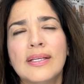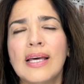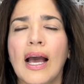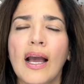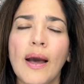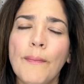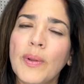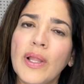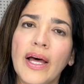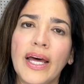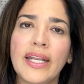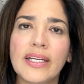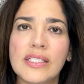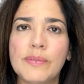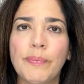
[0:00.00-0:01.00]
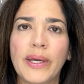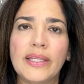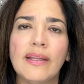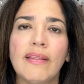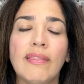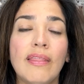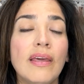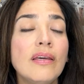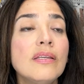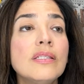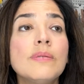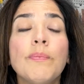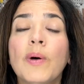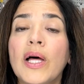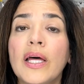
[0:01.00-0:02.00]
couple of unexpected
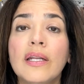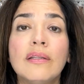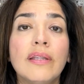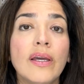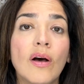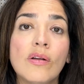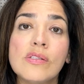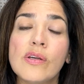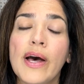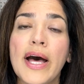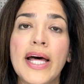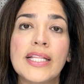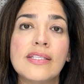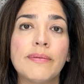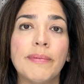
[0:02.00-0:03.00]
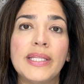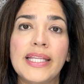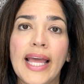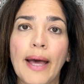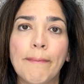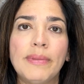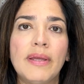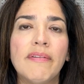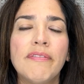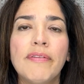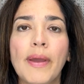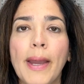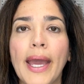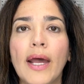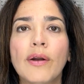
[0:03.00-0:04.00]
things, but they also had some adaptive
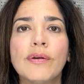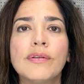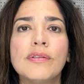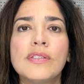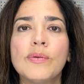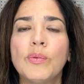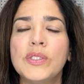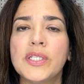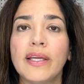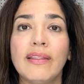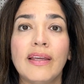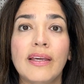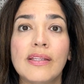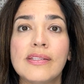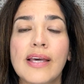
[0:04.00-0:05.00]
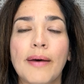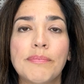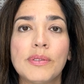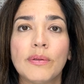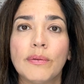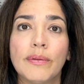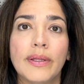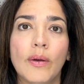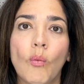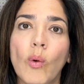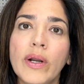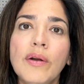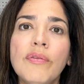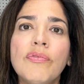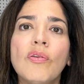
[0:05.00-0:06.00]
patterns, which I think it's absolutely
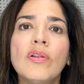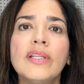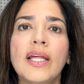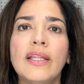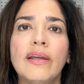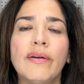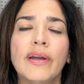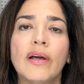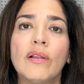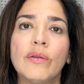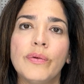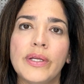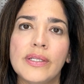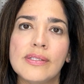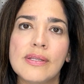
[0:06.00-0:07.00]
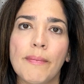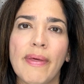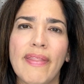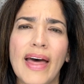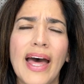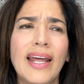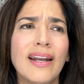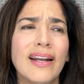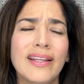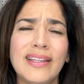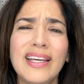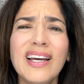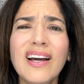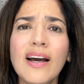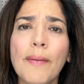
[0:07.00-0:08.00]
wonderful that they're including some of that. And I
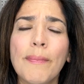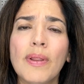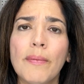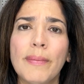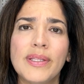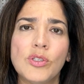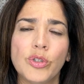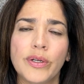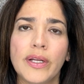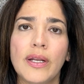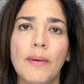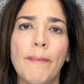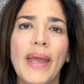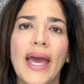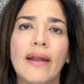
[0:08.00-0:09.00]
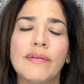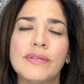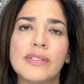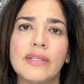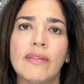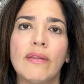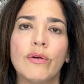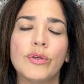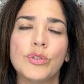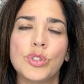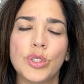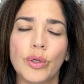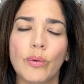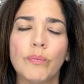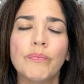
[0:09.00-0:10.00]
think a couple of maternity patterns in there too.